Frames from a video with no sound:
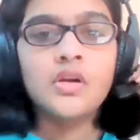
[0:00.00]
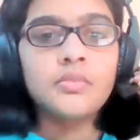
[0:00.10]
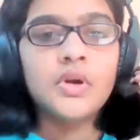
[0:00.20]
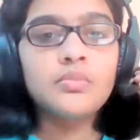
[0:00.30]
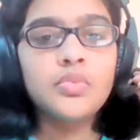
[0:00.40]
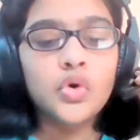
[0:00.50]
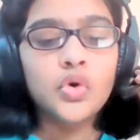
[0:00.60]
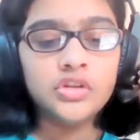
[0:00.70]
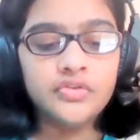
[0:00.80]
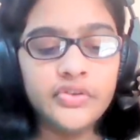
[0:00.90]
Ma'am,
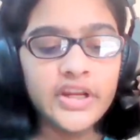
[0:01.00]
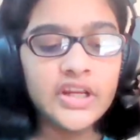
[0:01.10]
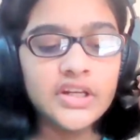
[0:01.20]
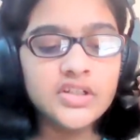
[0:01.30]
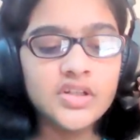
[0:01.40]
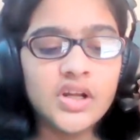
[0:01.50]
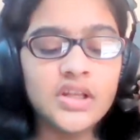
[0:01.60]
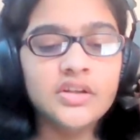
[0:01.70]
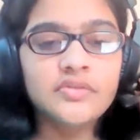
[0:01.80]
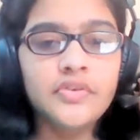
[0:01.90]
both free
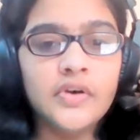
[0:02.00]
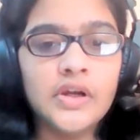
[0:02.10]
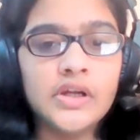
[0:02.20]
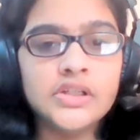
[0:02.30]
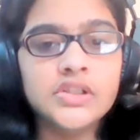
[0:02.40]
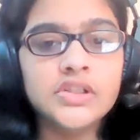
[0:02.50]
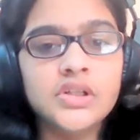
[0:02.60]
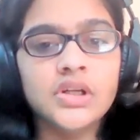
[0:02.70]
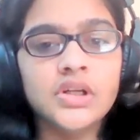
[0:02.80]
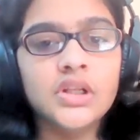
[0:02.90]
trial and fair
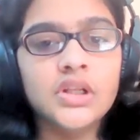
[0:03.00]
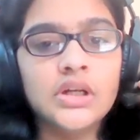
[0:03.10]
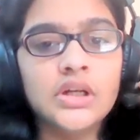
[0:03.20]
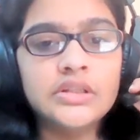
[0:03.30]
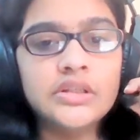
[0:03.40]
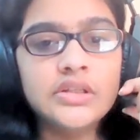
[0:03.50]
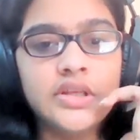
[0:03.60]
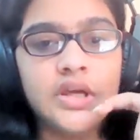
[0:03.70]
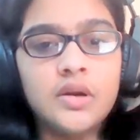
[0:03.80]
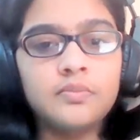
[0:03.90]
trial are the
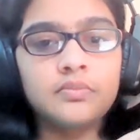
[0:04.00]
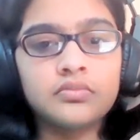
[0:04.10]
same.